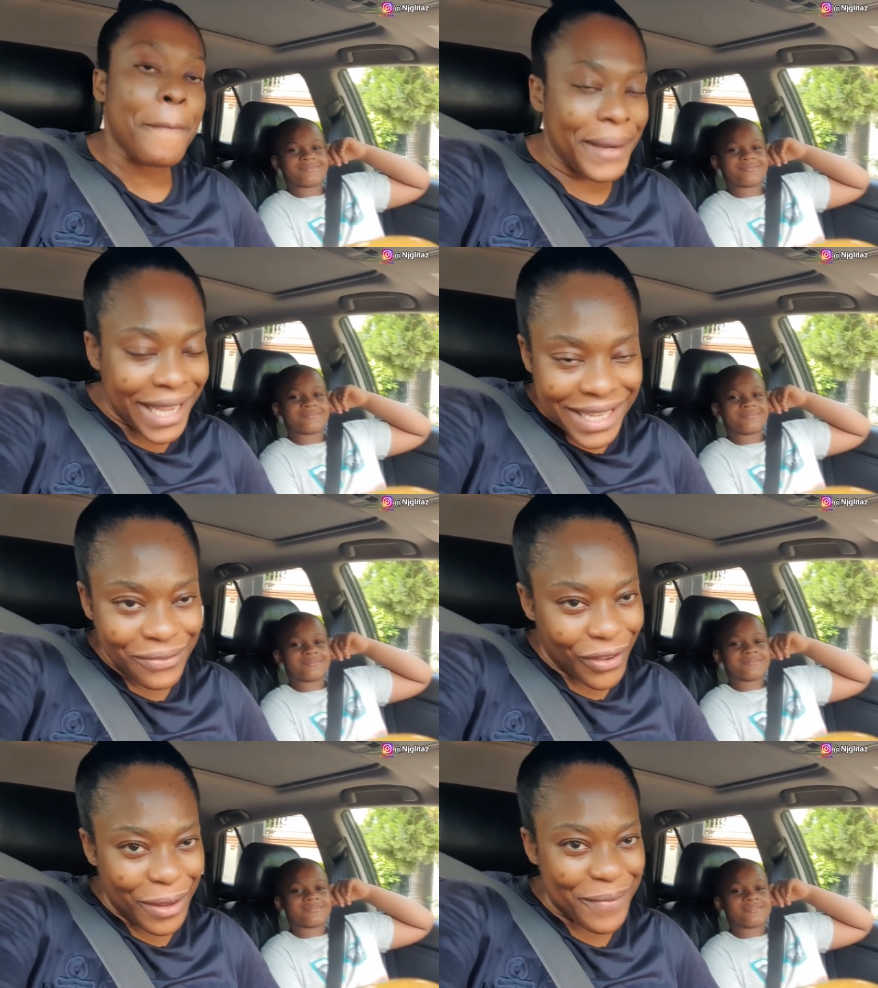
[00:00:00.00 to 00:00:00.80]

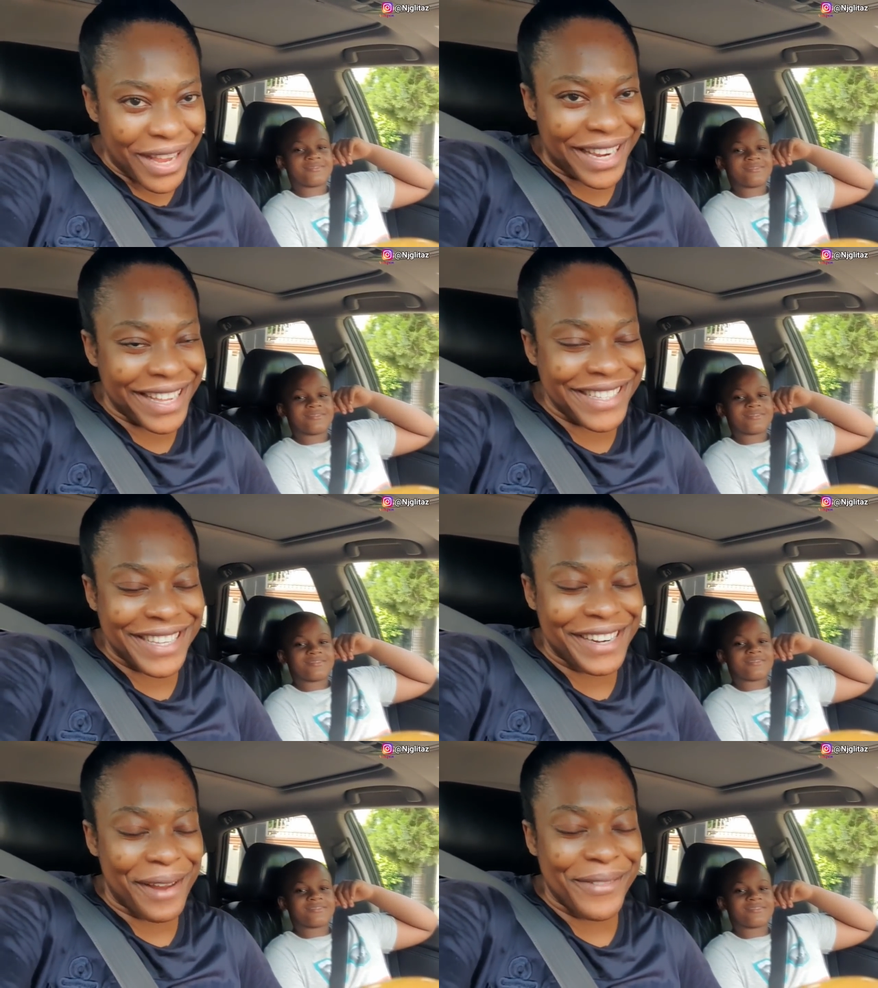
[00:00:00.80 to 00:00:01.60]
Speaker 1: Please follow me on
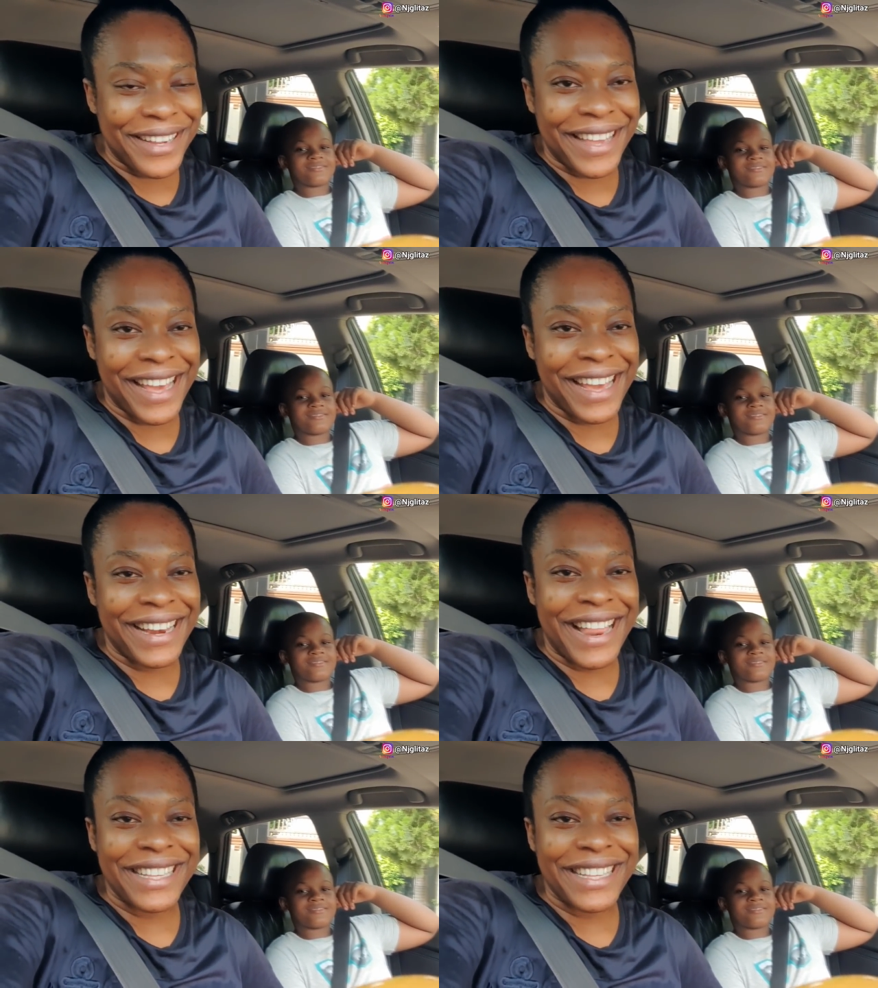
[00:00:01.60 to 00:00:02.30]
Instagram. Okay,